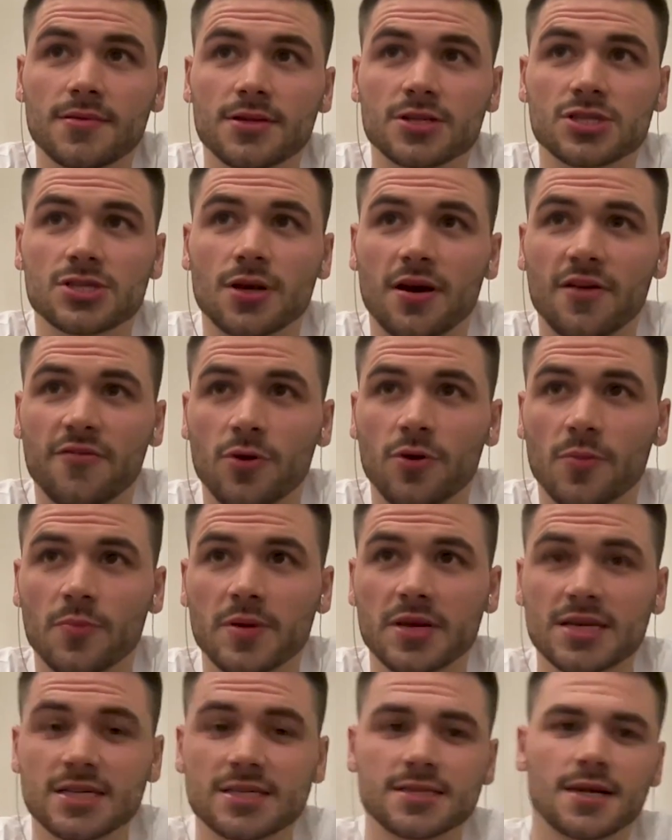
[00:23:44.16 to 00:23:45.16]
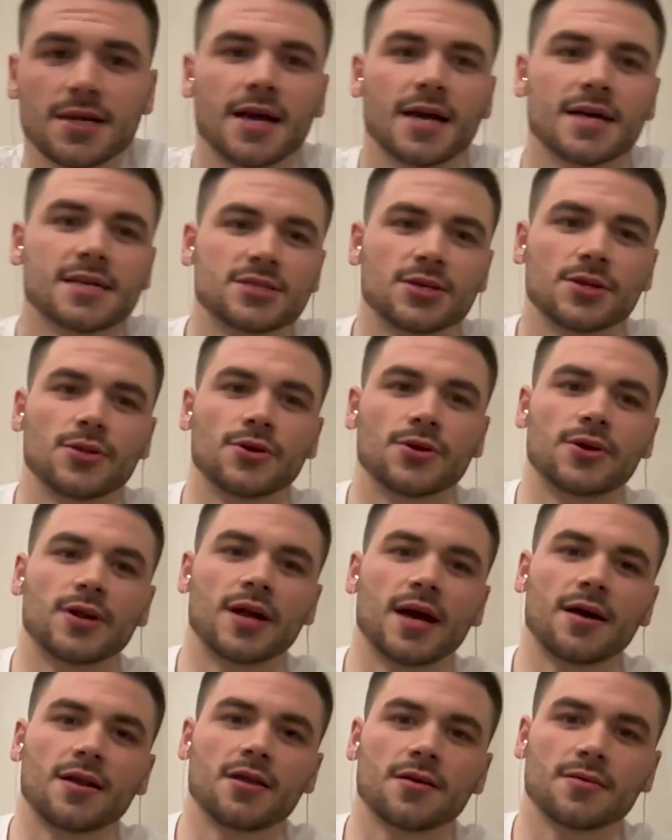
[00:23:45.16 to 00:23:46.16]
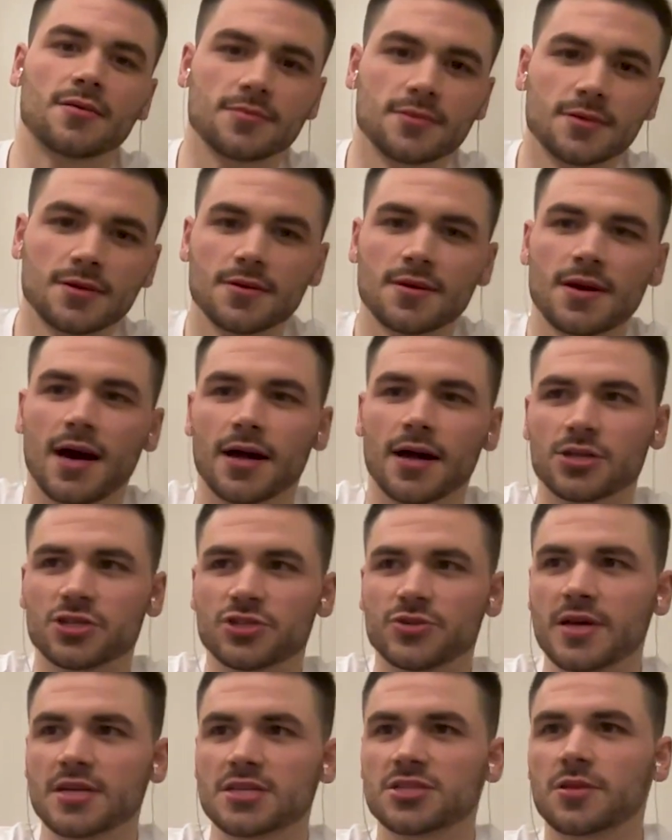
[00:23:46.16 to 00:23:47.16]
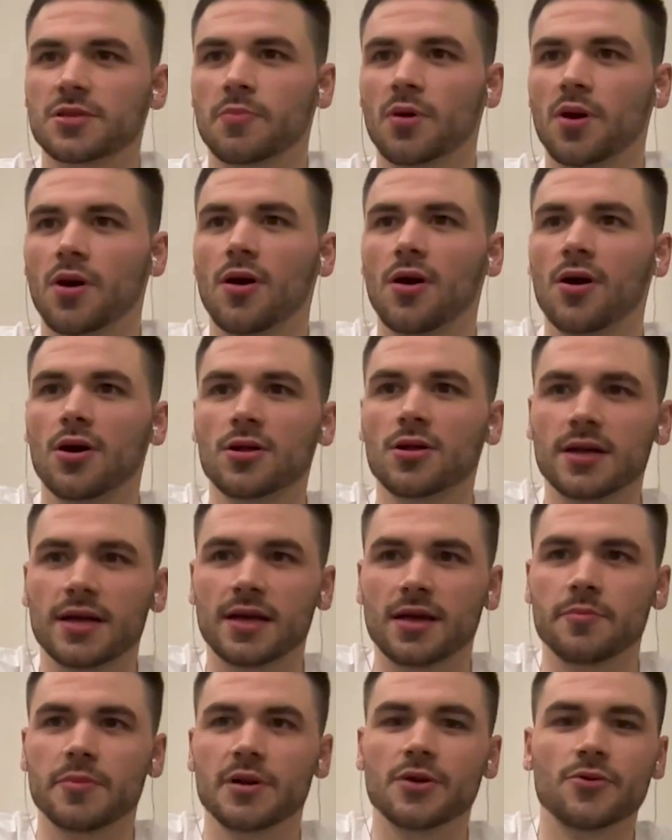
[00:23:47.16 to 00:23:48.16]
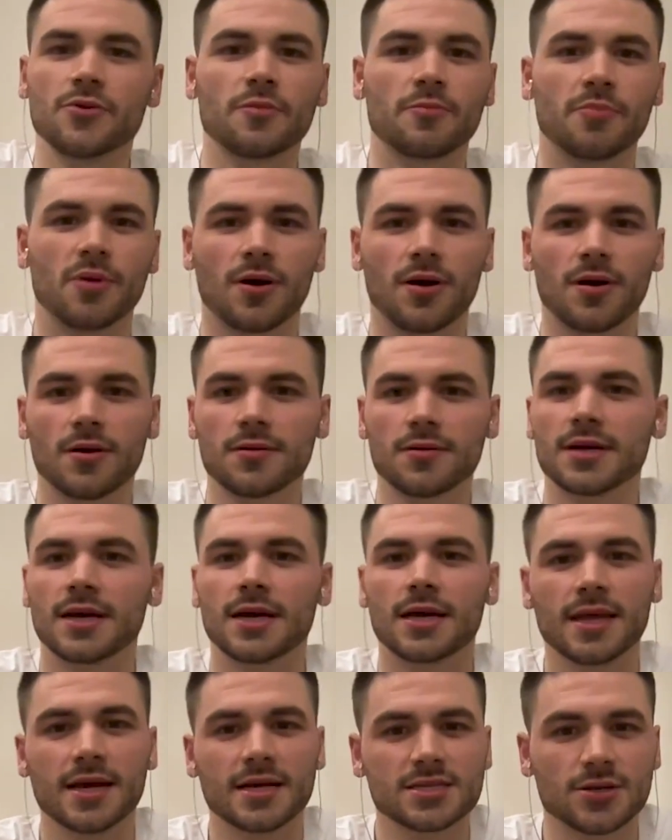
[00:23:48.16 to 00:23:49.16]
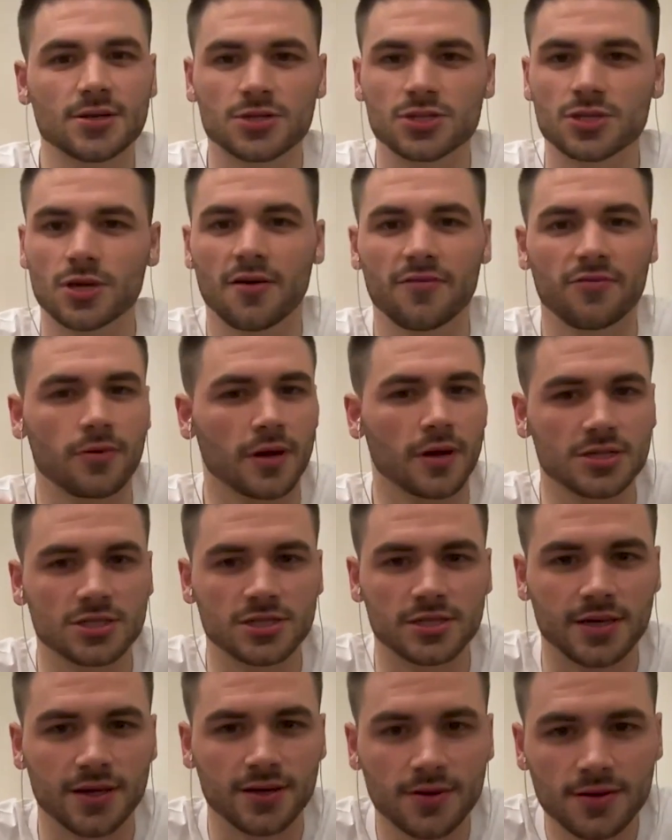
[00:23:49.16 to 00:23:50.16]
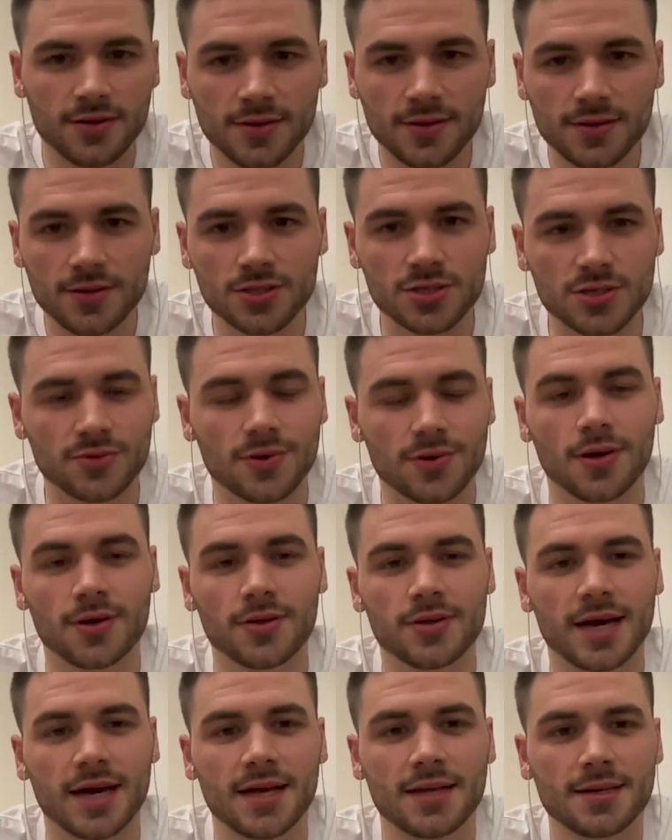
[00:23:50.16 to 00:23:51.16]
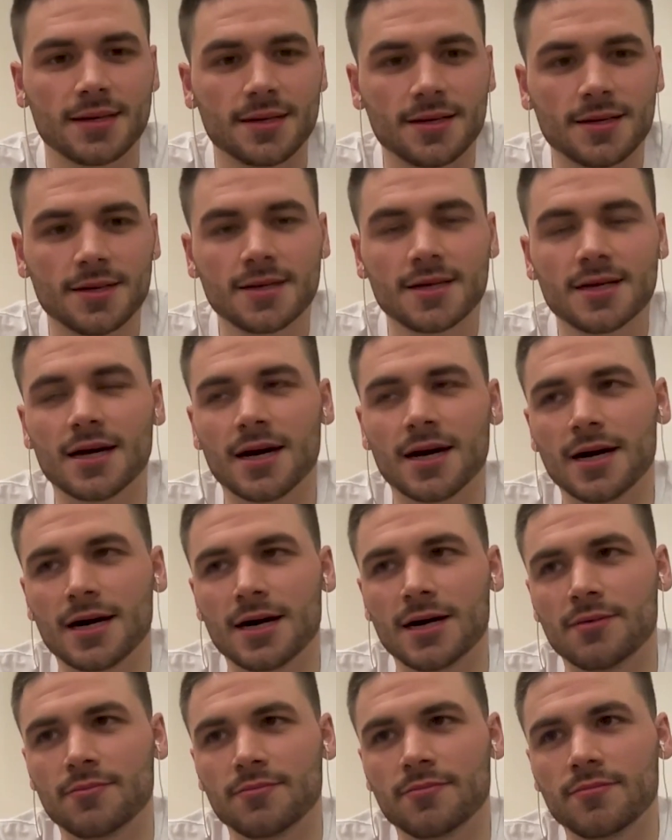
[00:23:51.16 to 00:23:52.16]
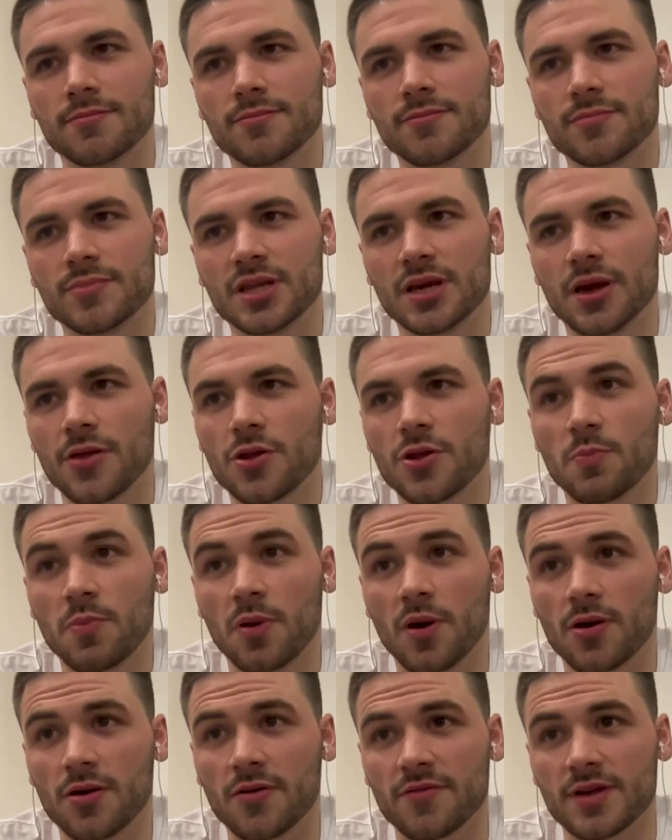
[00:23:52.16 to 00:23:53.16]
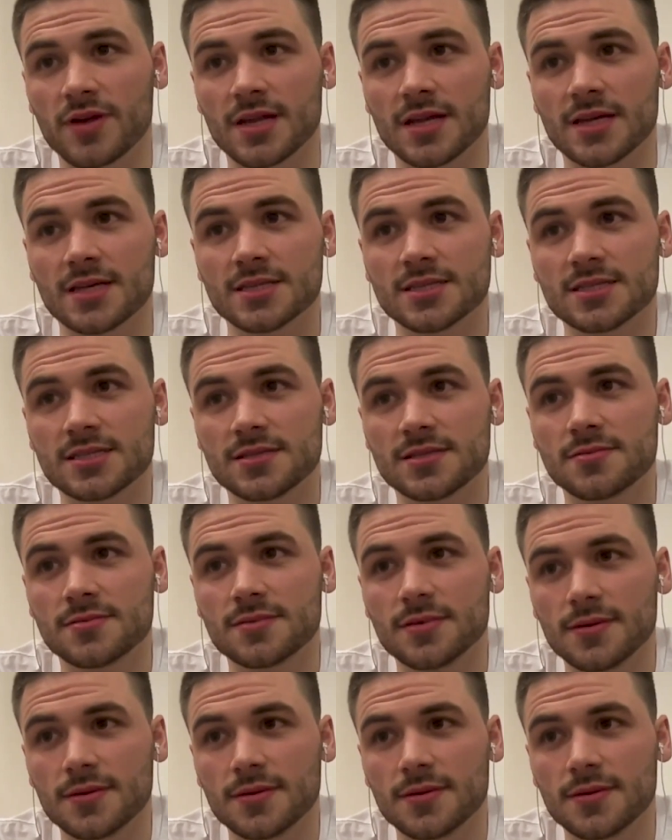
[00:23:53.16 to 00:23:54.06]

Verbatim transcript: the software piece that has to learn how to how to trace the ball and mirror the ball, and that's our software engineer doing all that. Um, the other part of it is